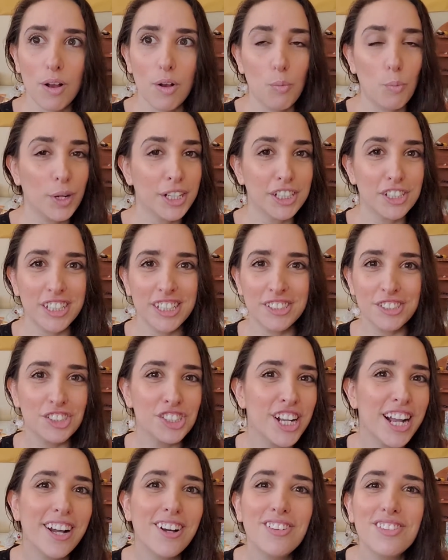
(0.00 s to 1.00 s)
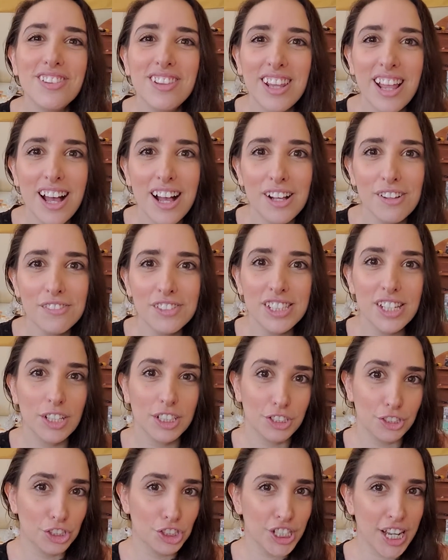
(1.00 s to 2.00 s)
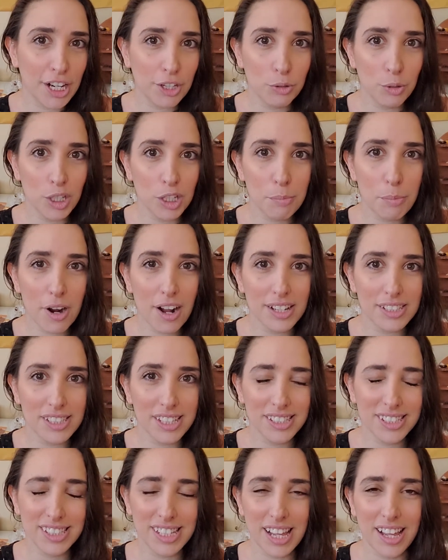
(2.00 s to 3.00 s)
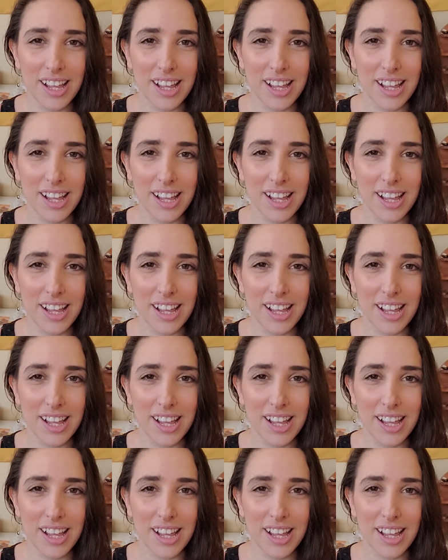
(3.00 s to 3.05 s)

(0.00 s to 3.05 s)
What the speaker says: what your inner child loves, your shadow work process.